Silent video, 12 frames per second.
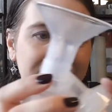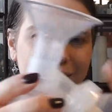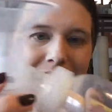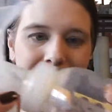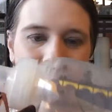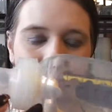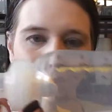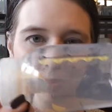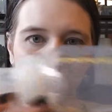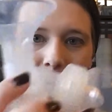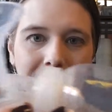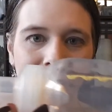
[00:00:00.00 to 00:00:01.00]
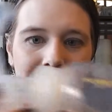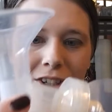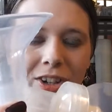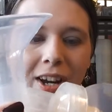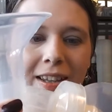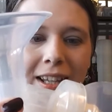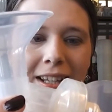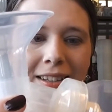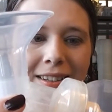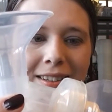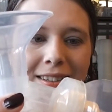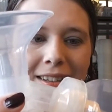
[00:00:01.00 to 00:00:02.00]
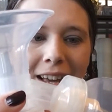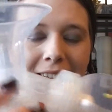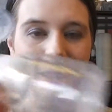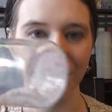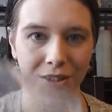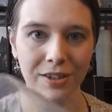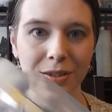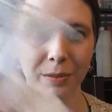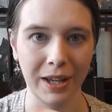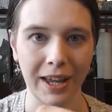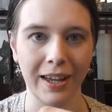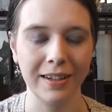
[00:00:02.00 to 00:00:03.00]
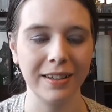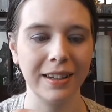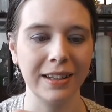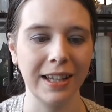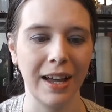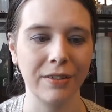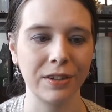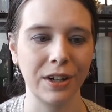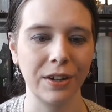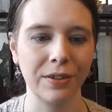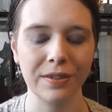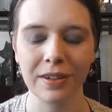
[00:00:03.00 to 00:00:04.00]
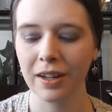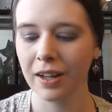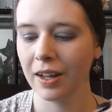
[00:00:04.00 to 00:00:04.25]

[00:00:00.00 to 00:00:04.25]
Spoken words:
So we'll wash and dry these and then use them again in the afternoon.